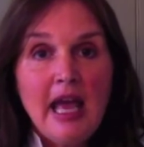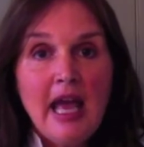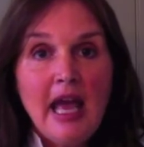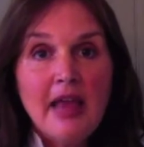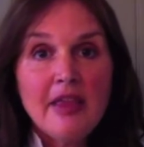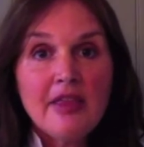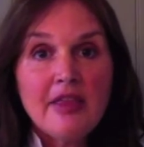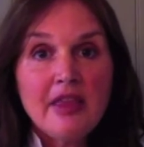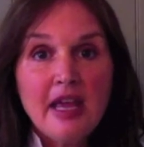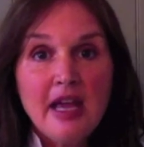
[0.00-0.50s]

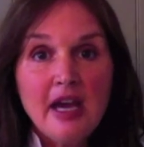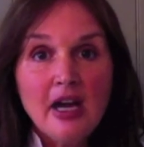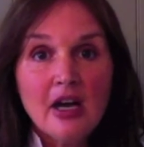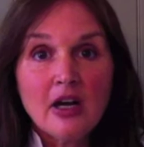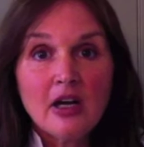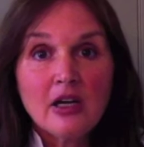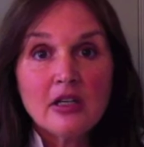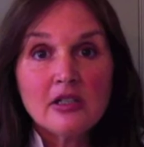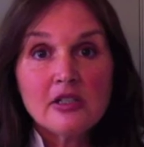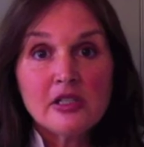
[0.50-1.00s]
And
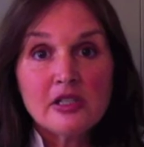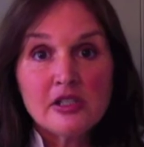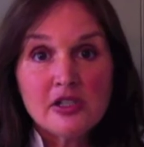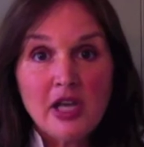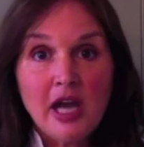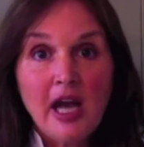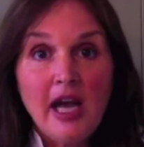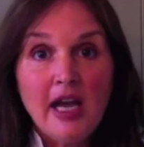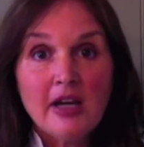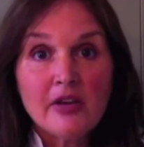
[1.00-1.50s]
their
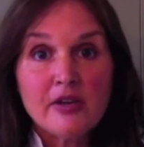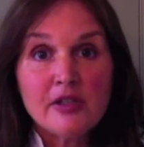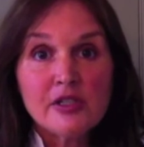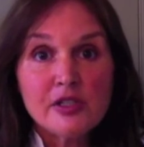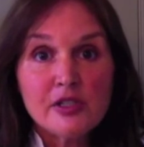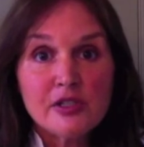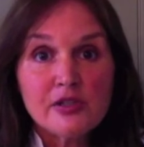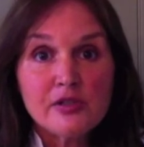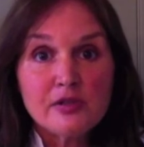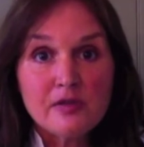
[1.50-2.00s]
desire is
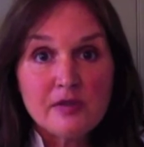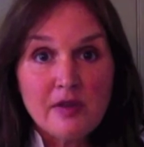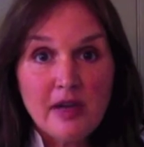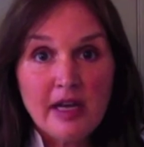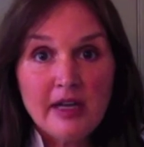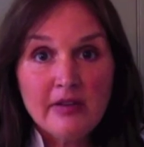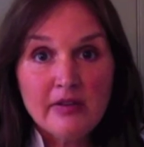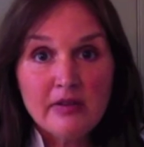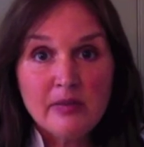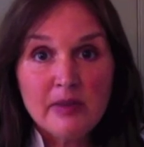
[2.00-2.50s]
to
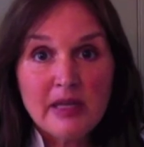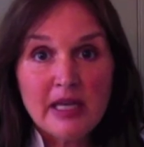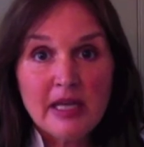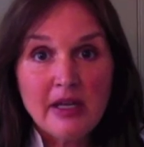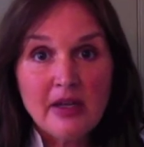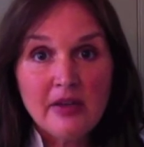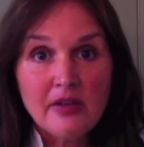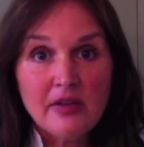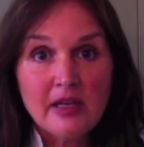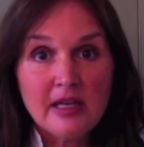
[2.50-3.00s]
survive and be
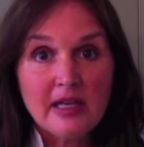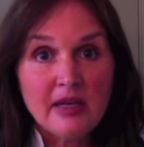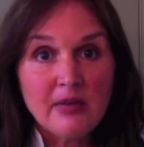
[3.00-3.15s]
healthy.